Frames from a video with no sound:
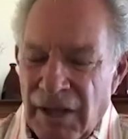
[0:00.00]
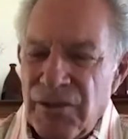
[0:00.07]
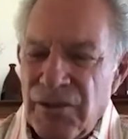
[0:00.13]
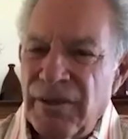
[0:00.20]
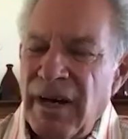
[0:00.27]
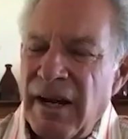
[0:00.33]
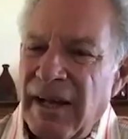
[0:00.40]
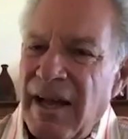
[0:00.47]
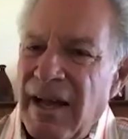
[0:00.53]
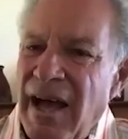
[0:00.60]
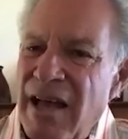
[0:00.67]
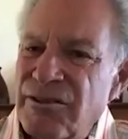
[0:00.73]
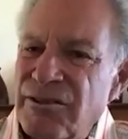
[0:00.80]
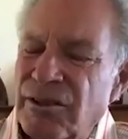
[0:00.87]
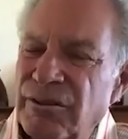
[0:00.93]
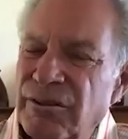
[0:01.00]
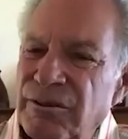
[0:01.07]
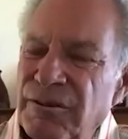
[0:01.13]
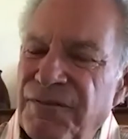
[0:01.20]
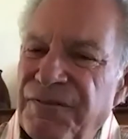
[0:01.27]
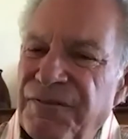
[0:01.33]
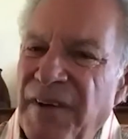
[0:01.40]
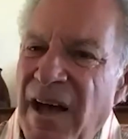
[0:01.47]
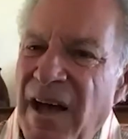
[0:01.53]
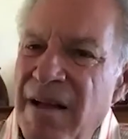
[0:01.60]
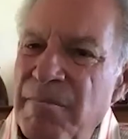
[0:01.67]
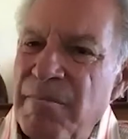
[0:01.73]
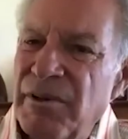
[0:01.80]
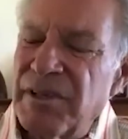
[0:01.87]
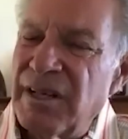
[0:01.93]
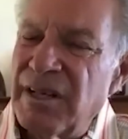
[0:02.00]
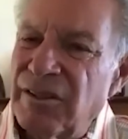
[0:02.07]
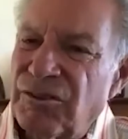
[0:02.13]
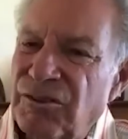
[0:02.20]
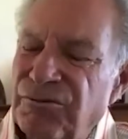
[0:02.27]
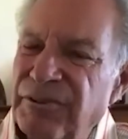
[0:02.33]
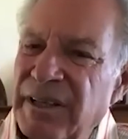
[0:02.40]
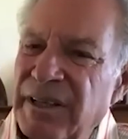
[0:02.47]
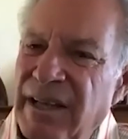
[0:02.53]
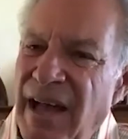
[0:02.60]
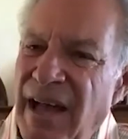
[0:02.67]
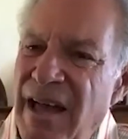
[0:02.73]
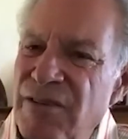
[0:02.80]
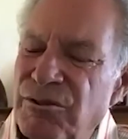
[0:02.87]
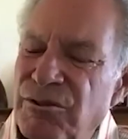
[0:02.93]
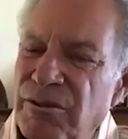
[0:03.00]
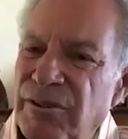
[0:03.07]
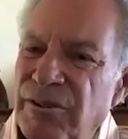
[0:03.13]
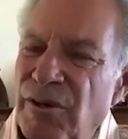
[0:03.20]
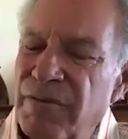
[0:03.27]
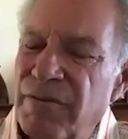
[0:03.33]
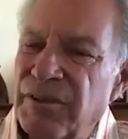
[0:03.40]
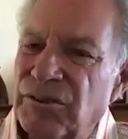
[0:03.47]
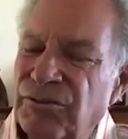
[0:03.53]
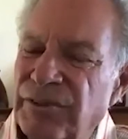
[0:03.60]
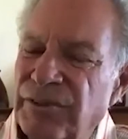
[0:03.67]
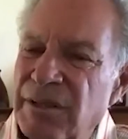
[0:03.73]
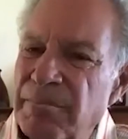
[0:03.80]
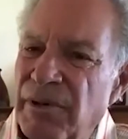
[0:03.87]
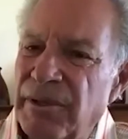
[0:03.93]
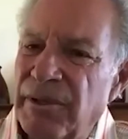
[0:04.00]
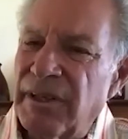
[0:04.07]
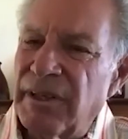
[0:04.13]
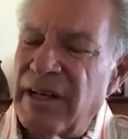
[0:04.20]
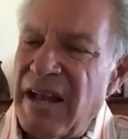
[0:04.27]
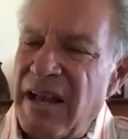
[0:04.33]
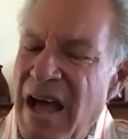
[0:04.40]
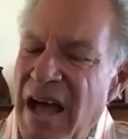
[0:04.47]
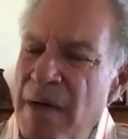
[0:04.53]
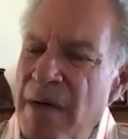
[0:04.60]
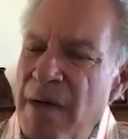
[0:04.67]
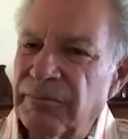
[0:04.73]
You got a guy's going to do $5 million. 3 guys who did over $3 million. Now, how many do over $2 2